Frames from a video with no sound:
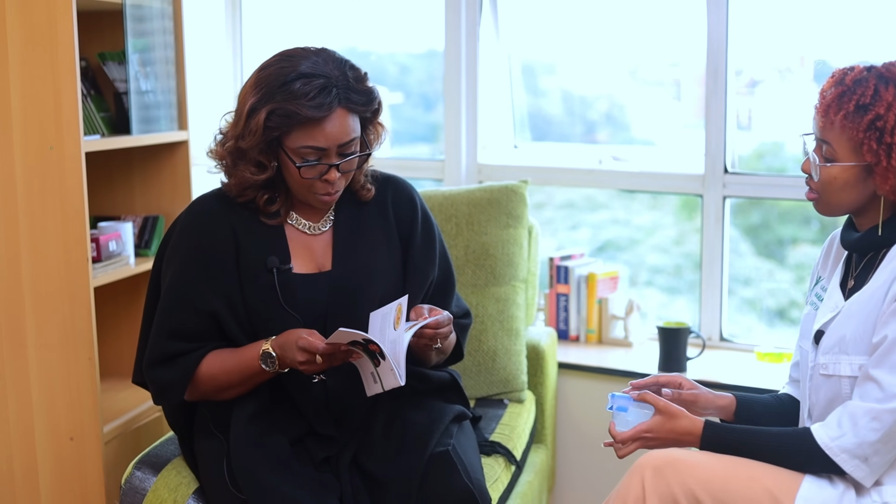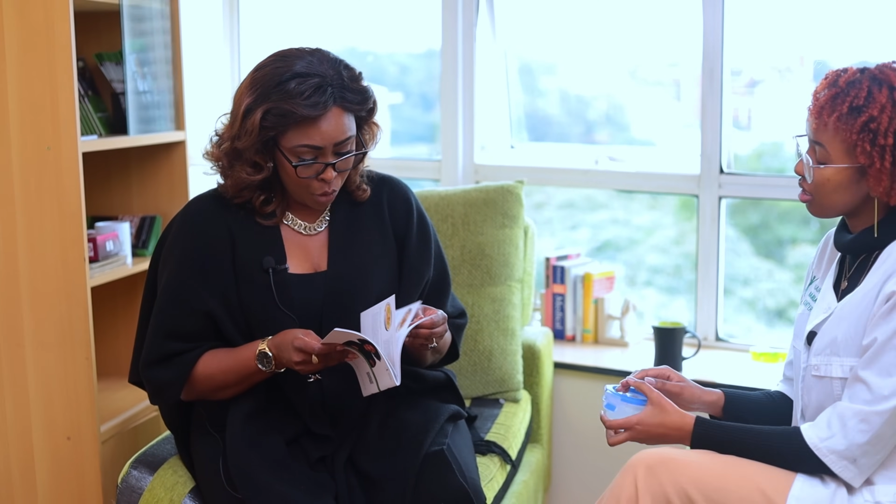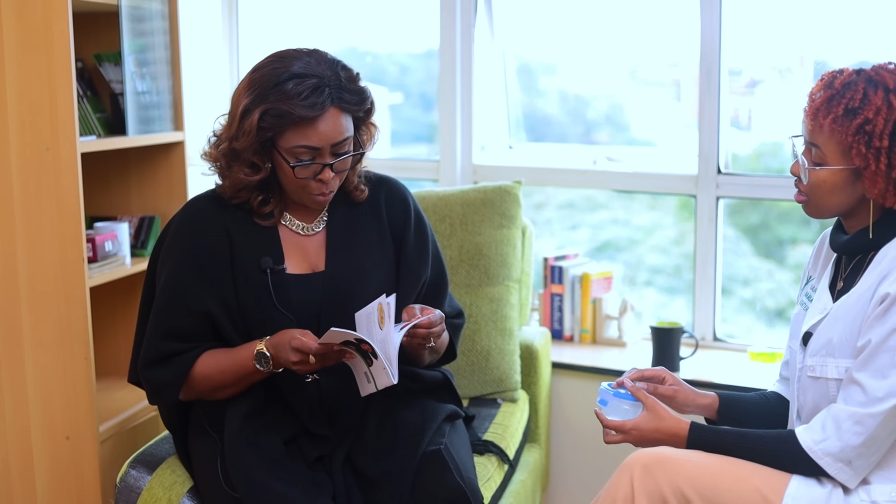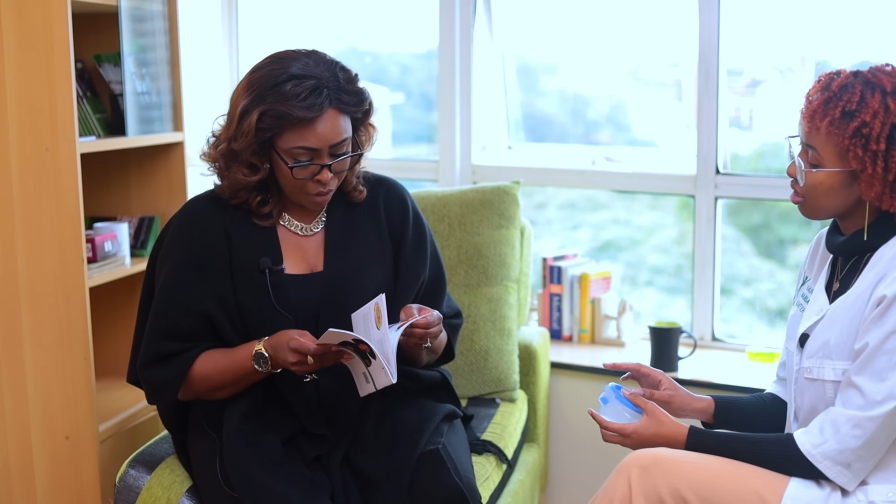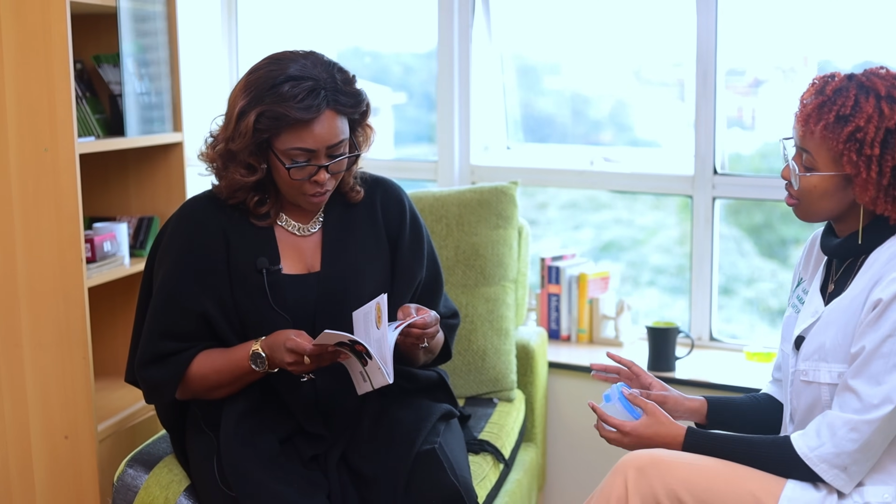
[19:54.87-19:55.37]
And I'm
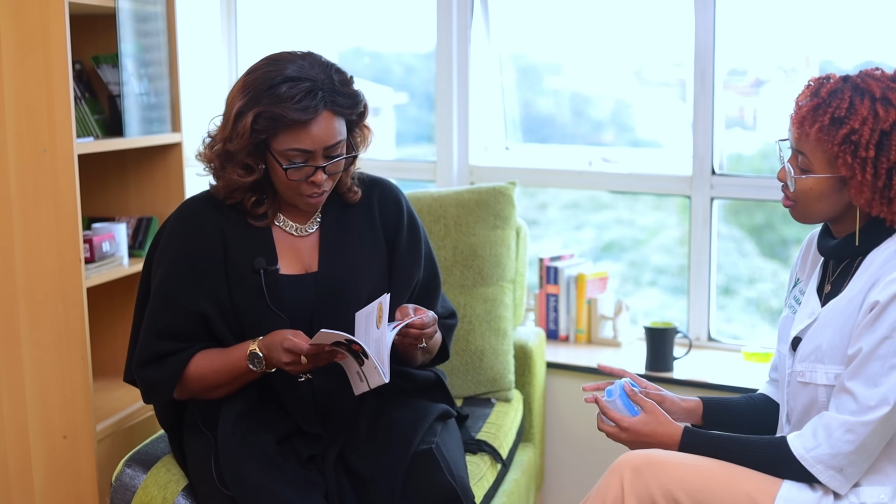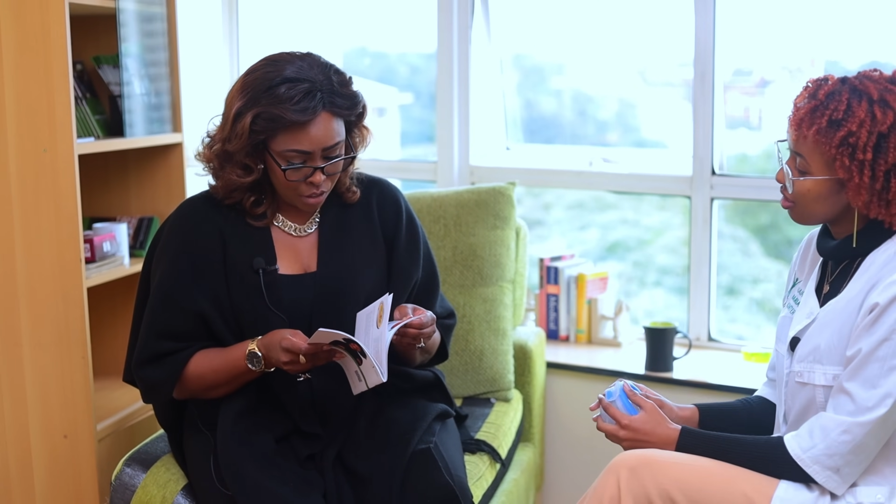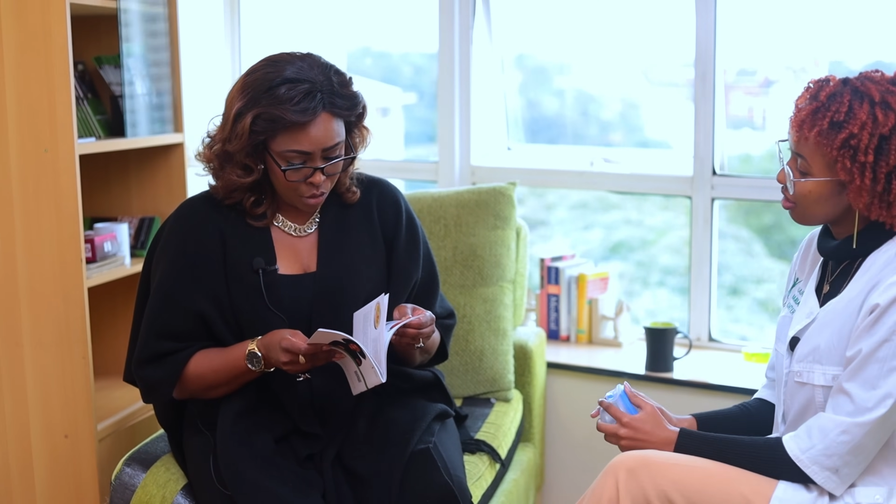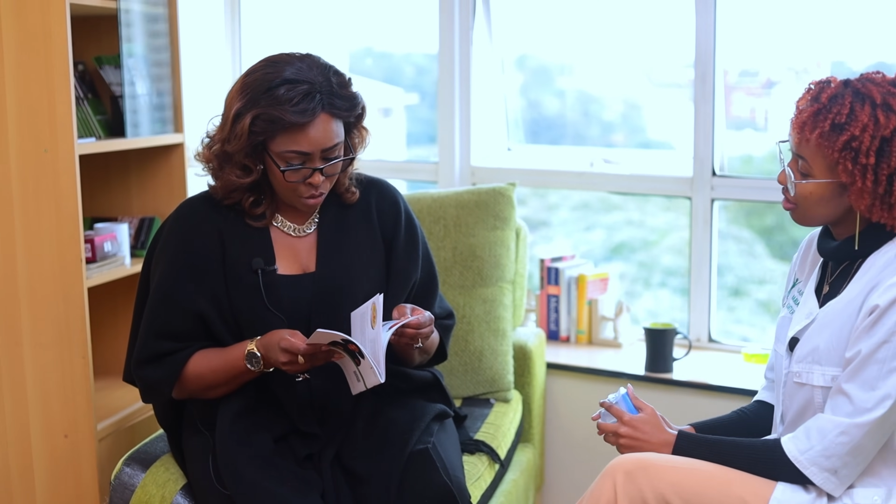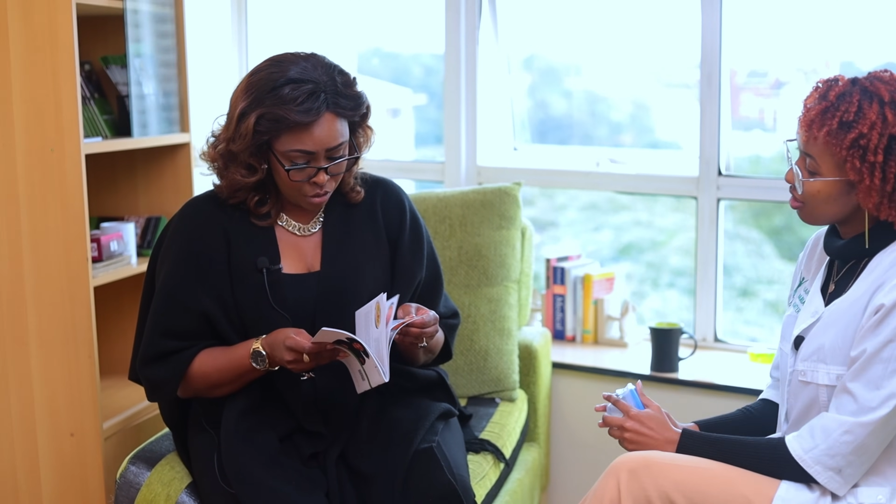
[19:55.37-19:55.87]
hoping
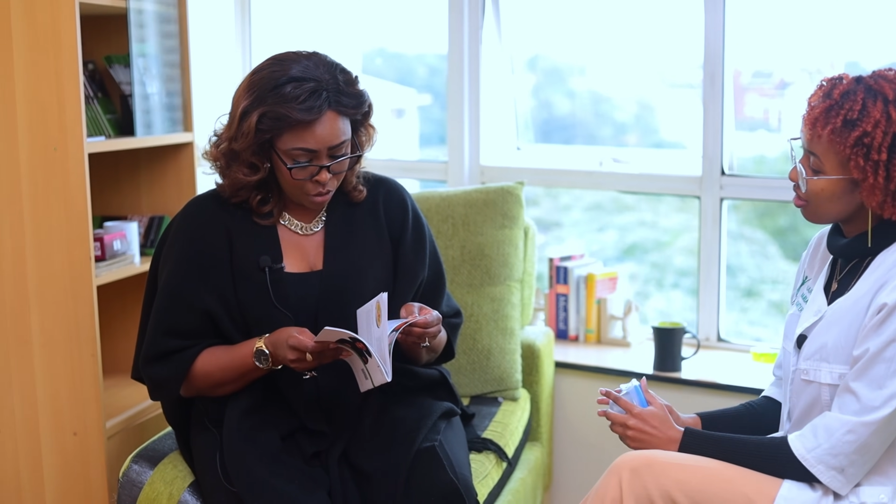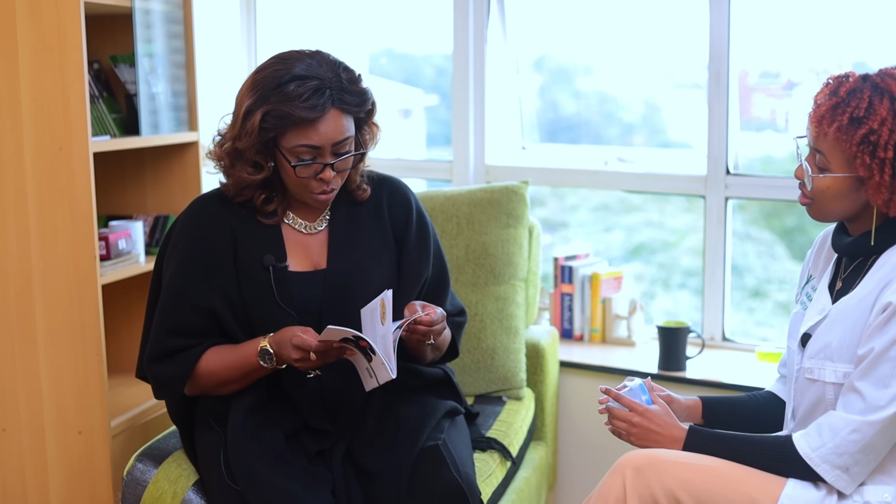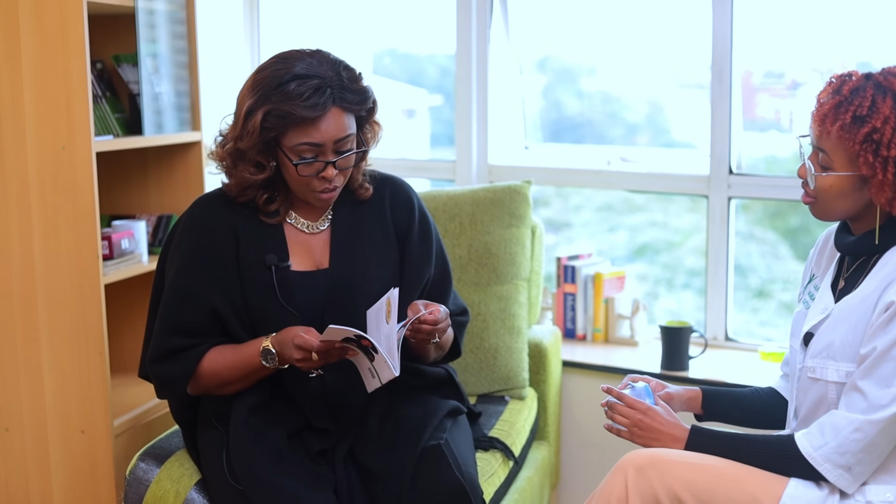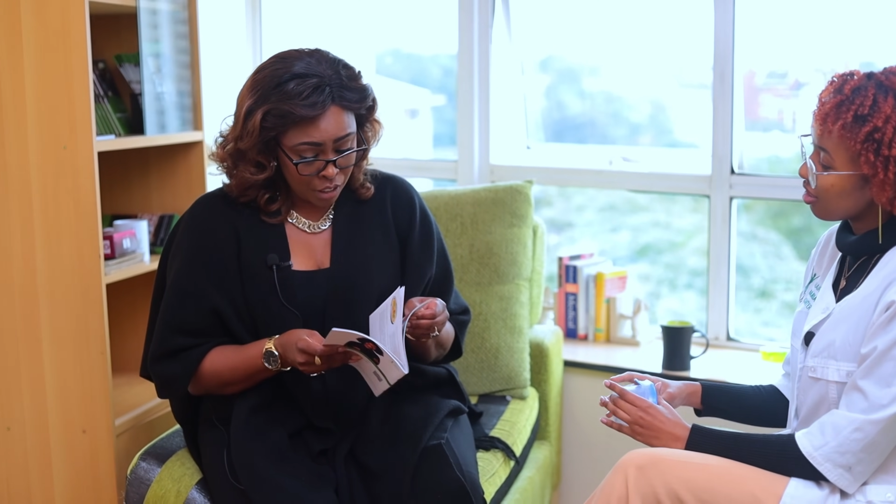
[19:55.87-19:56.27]
that you'll